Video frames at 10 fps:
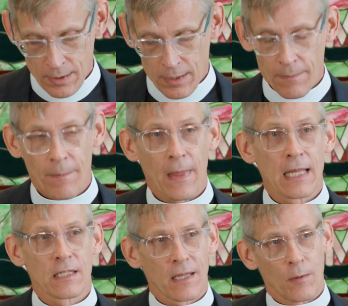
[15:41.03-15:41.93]

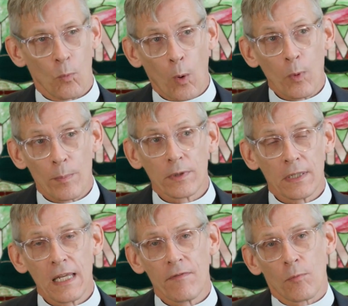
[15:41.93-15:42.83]
And what we
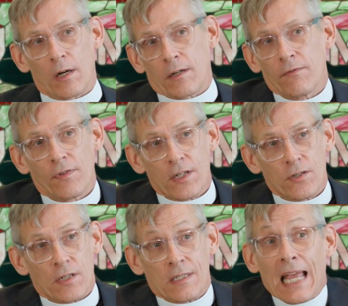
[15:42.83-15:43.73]
believe and what our
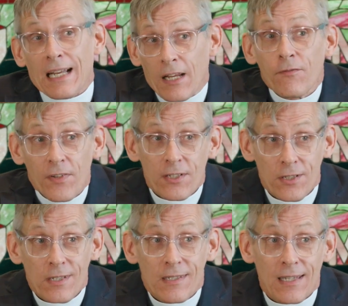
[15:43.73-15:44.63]
convictions, and
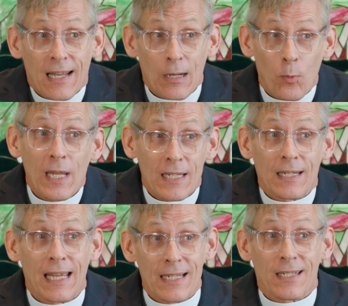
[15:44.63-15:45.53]
convictions that we as
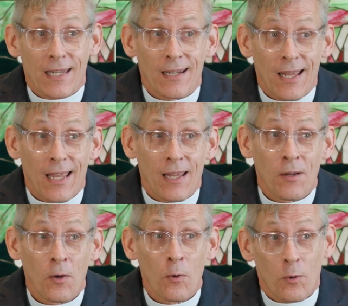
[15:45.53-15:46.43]
an ACNA
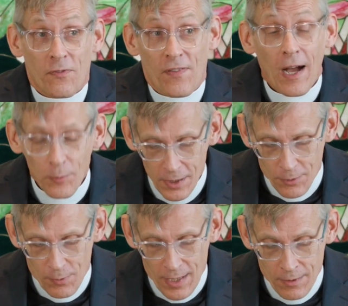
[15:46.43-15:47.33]
were founded
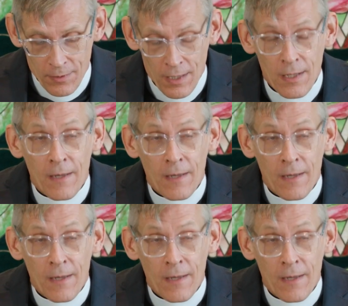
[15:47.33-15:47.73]
around,